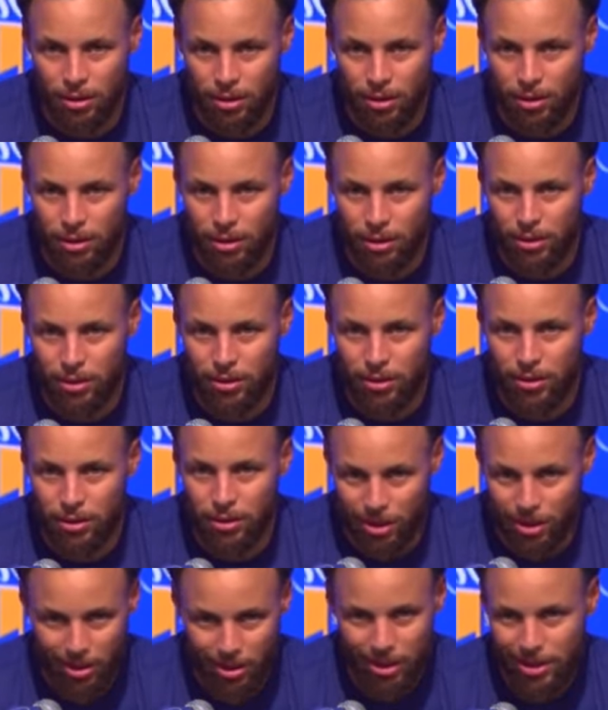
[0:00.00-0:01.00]
And the
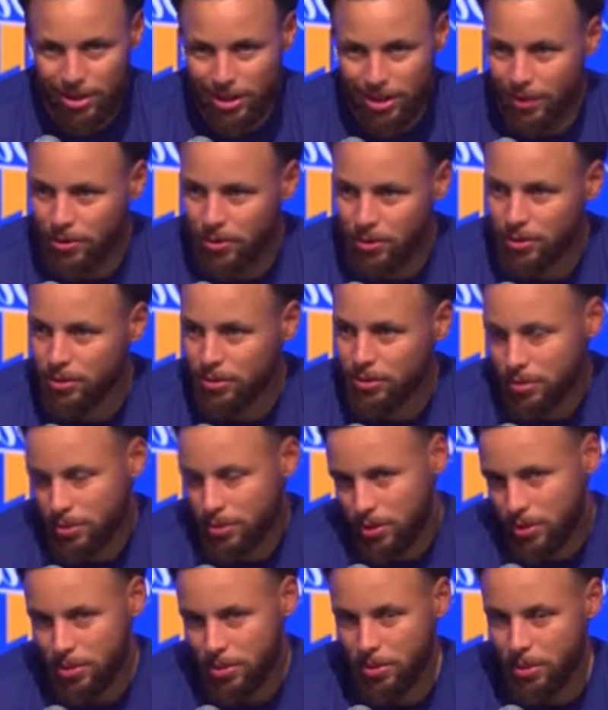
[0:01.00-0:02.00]
young guys have to
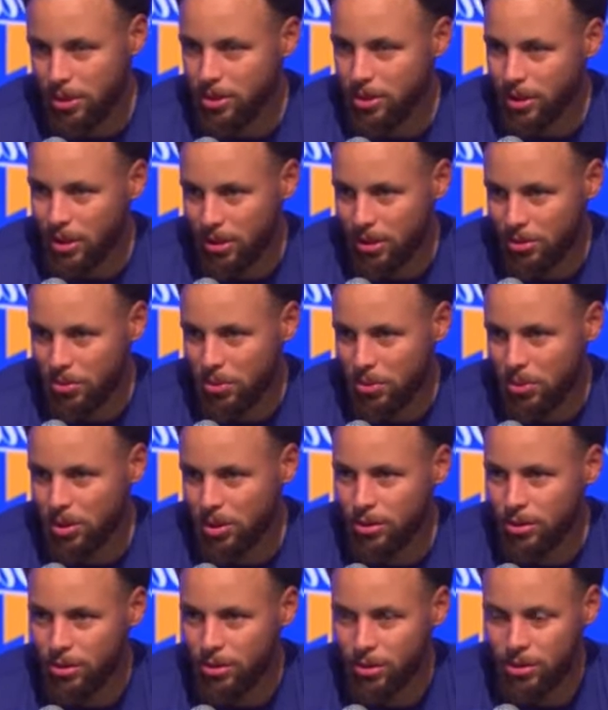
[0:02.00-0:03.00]
experience that as
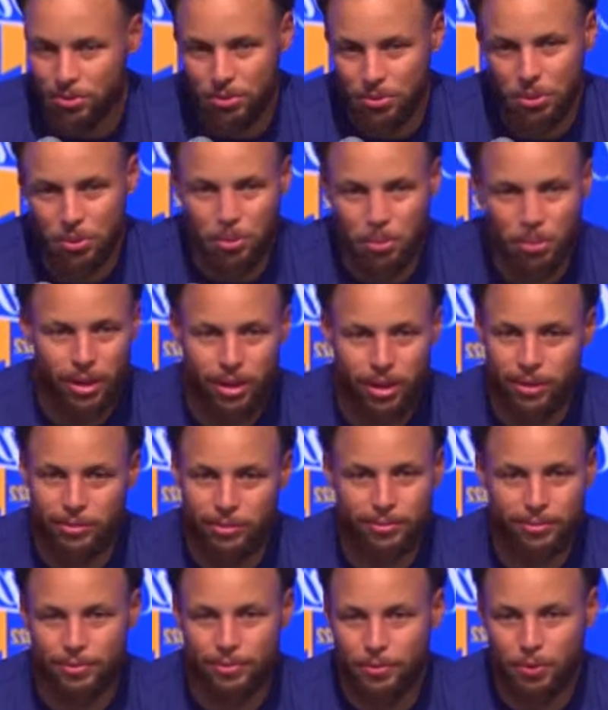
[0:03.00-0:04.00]
well, because when you're
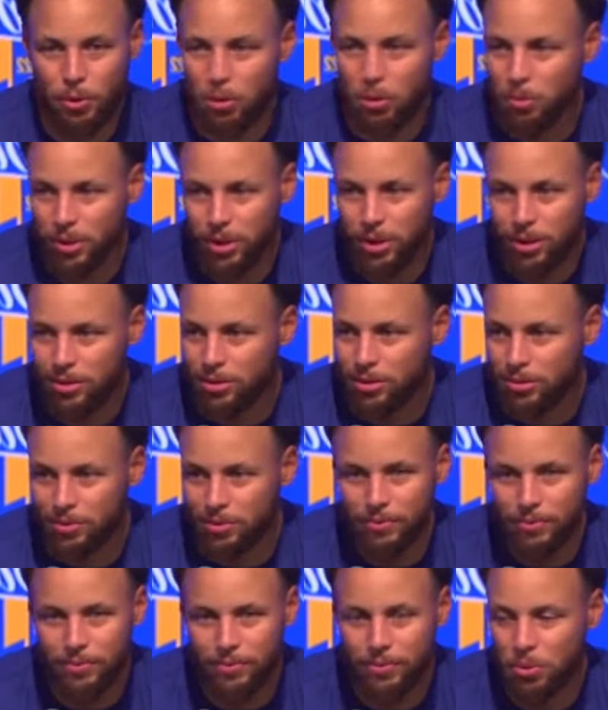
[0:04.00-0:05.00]
playing 4 minutes or
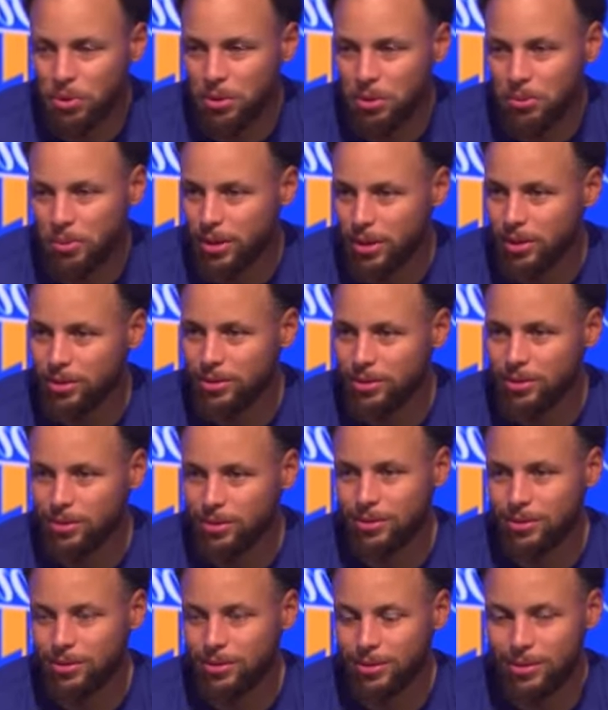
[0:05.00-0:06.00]
20
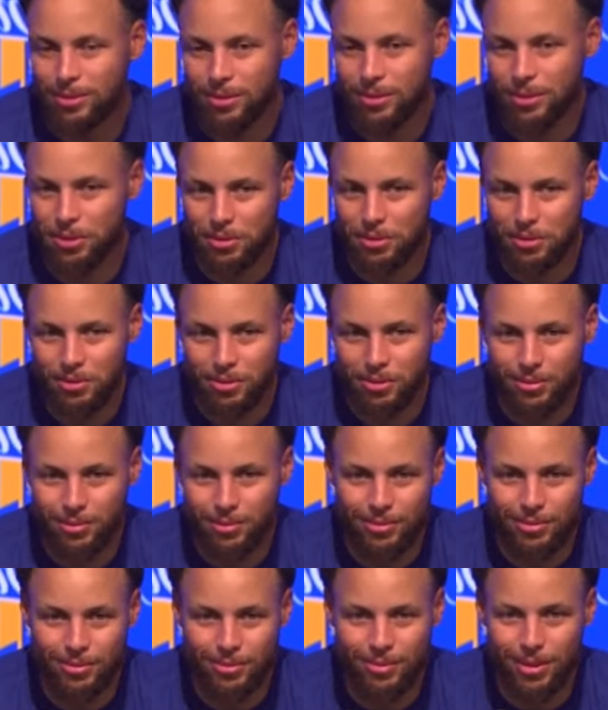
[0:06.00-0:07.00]
minutes, you know,
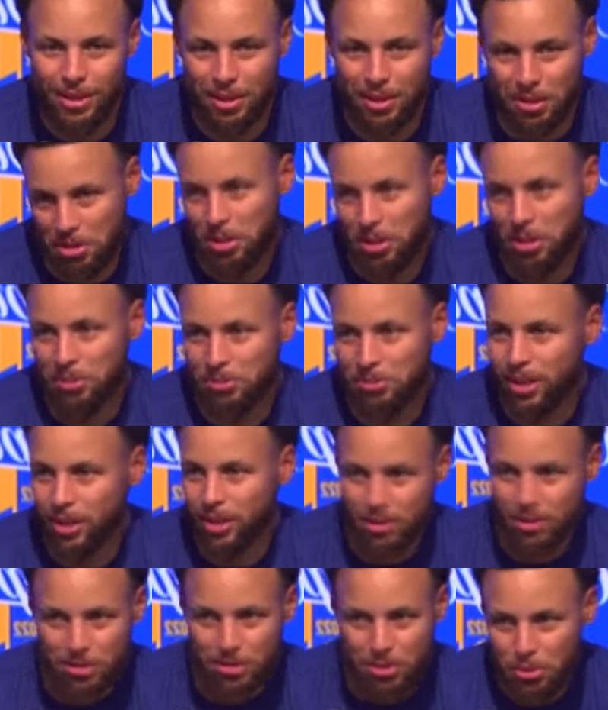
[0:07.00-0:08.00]
it could come
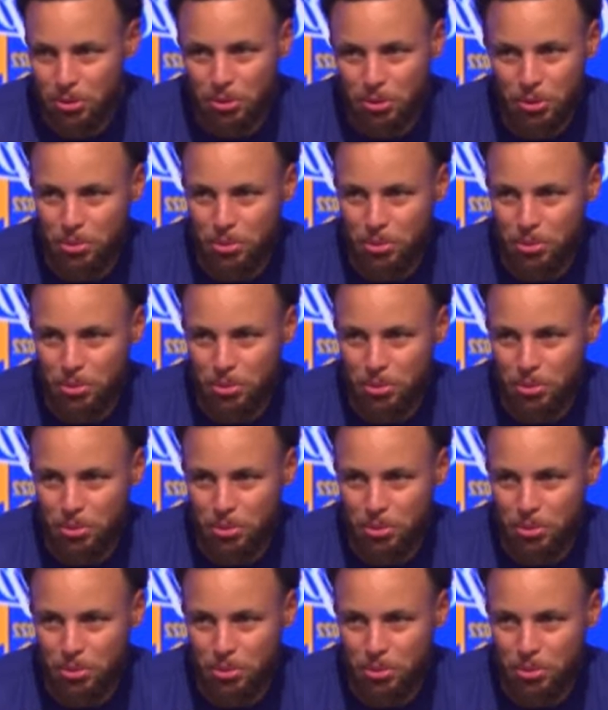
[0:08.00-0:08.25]
down to two or three